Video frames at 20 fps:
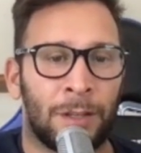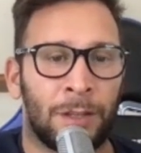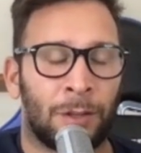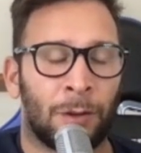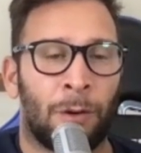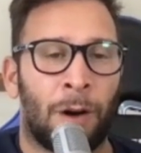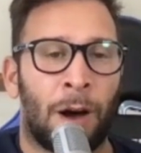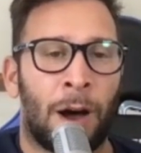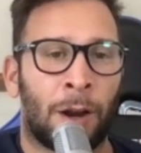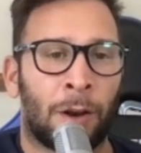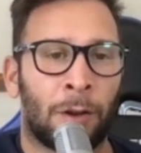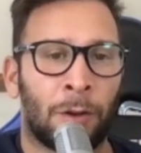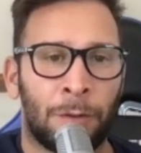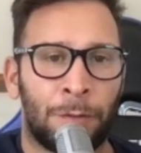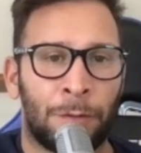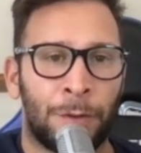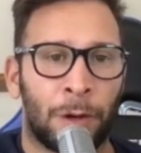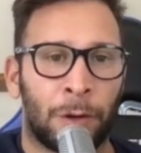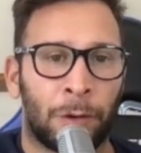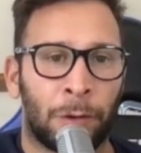So I don't know
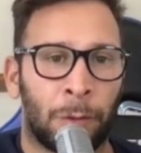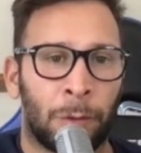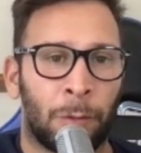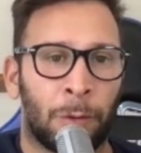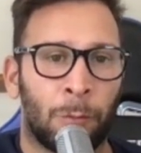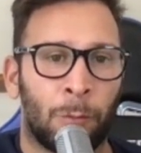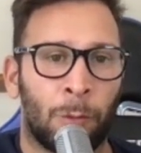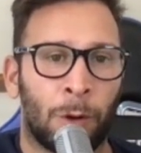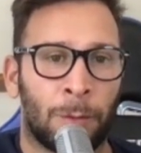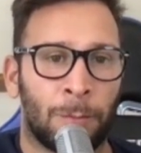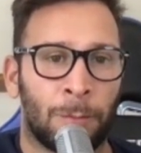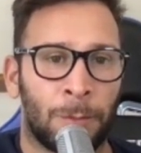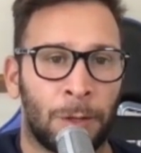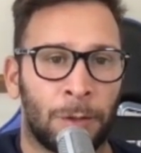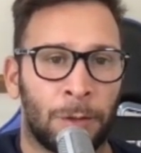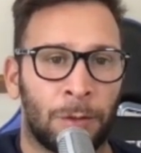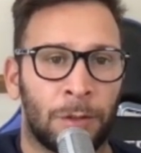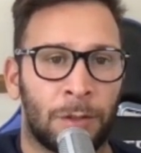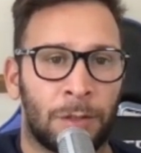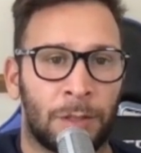if you agree with what I'm
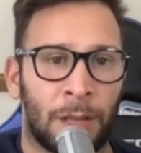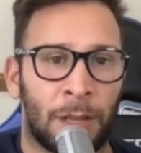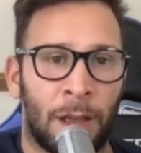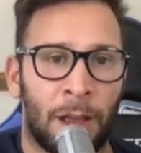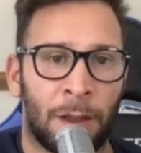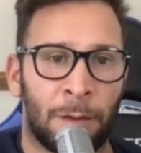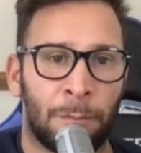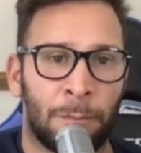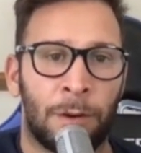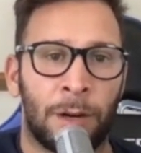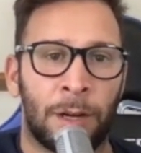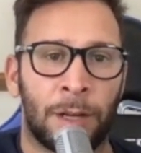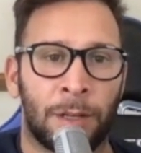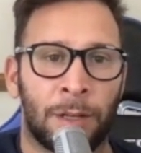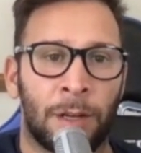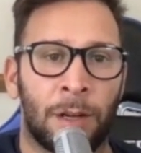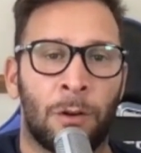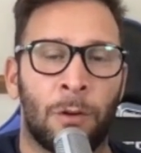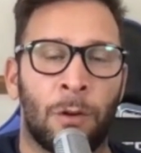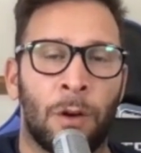going to say, but
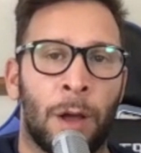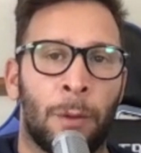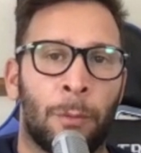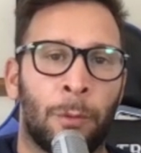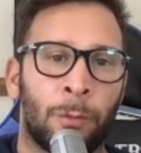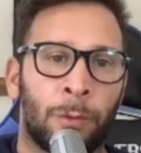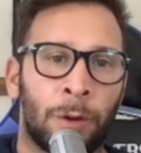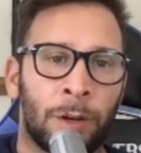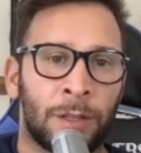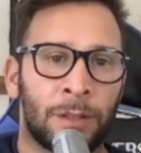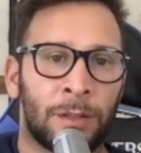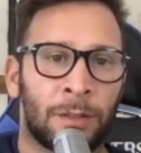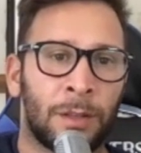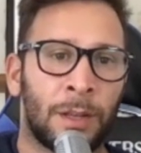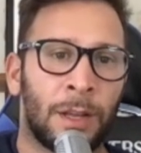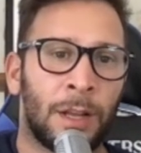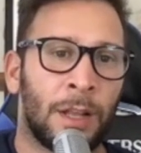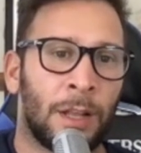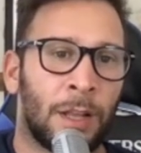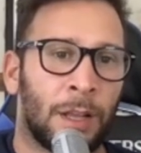everyone is
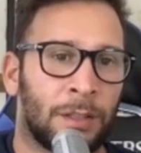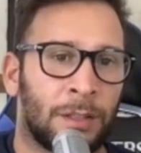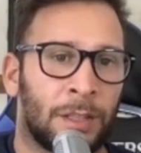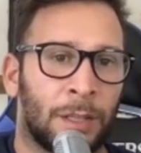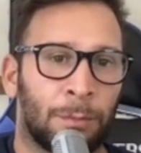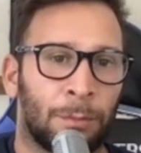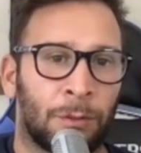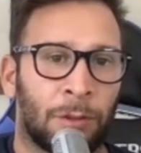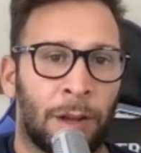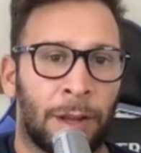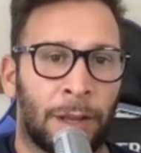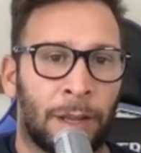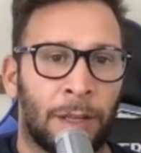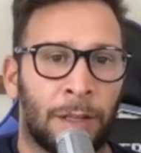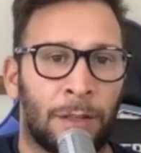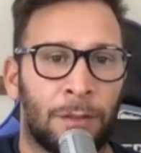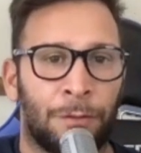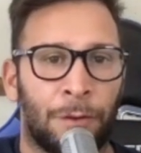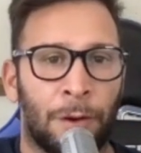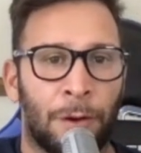seems like
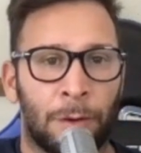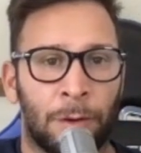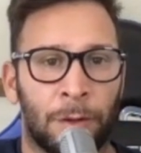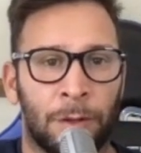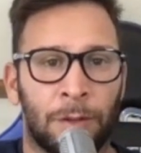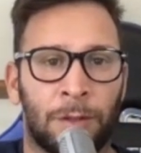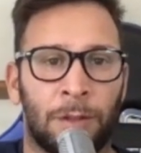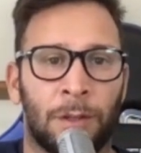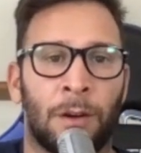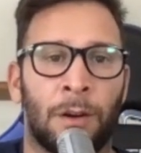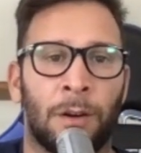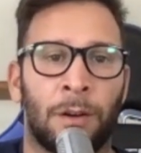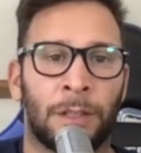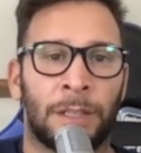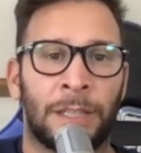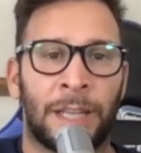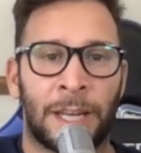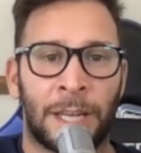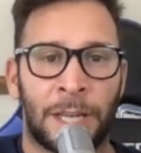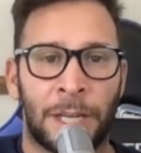it's focused
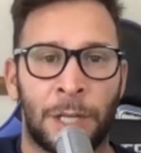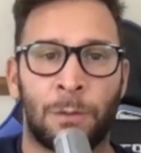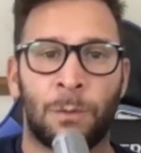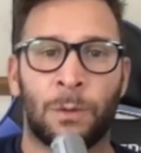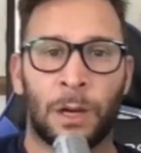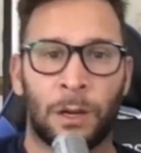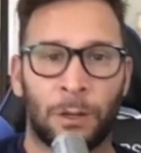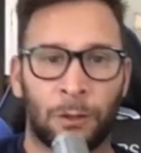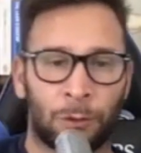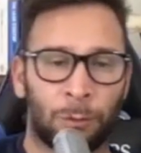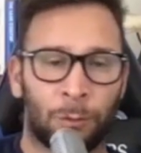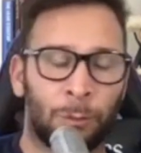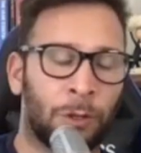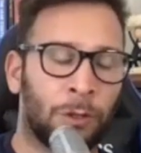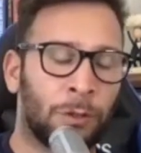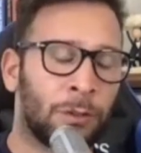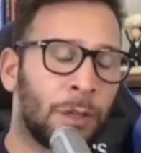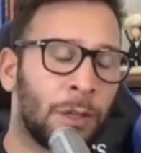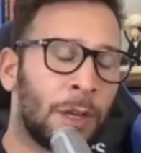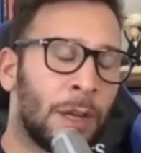on getting new
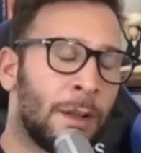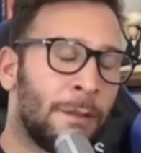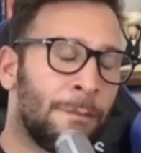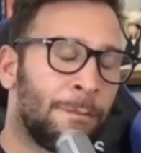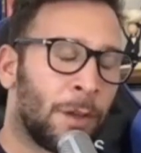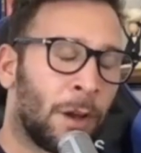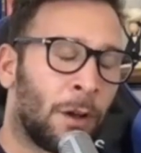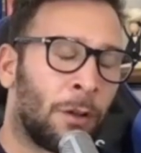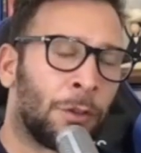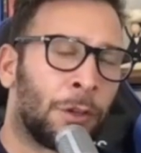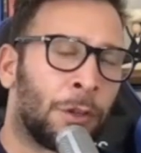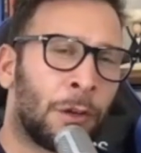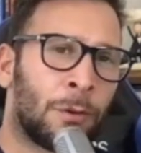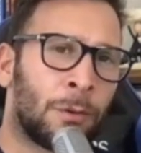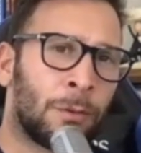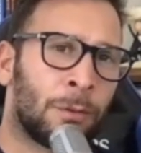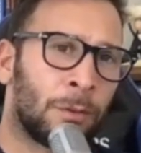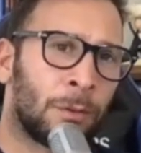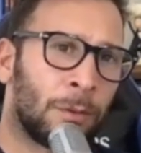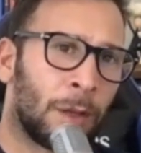customers.
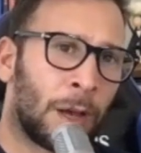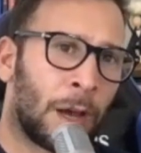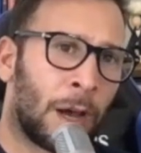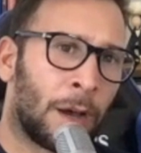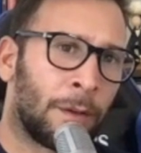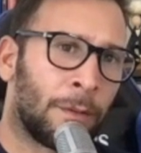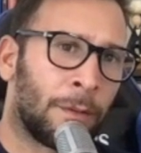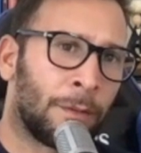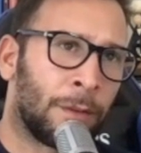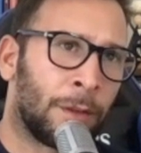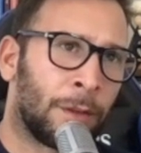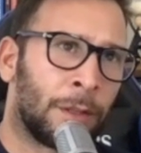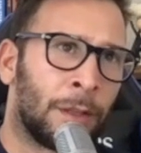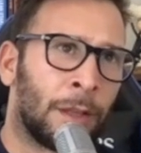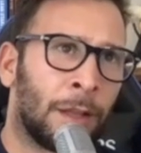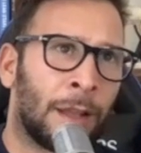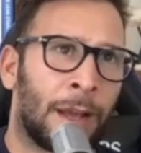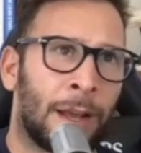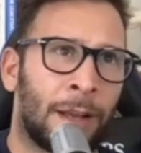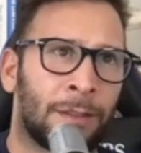Although in
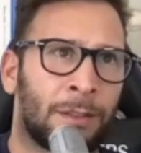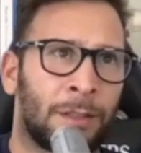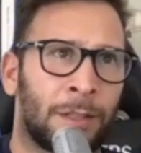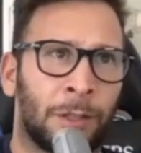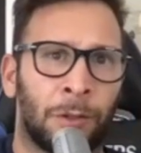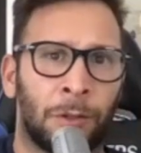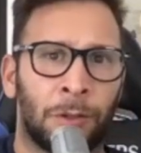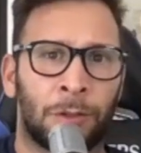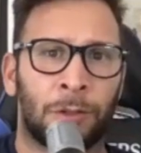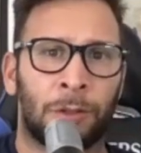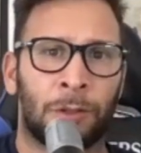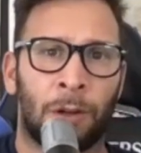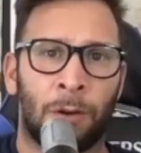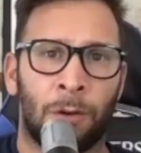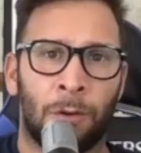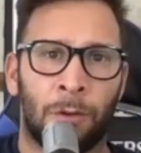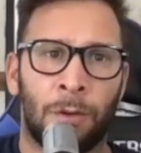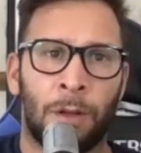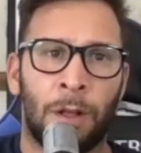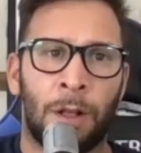the last year or
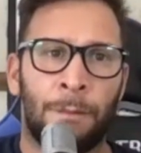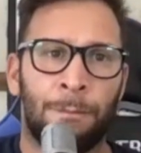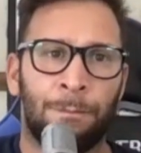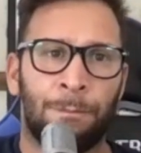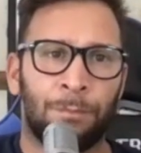so,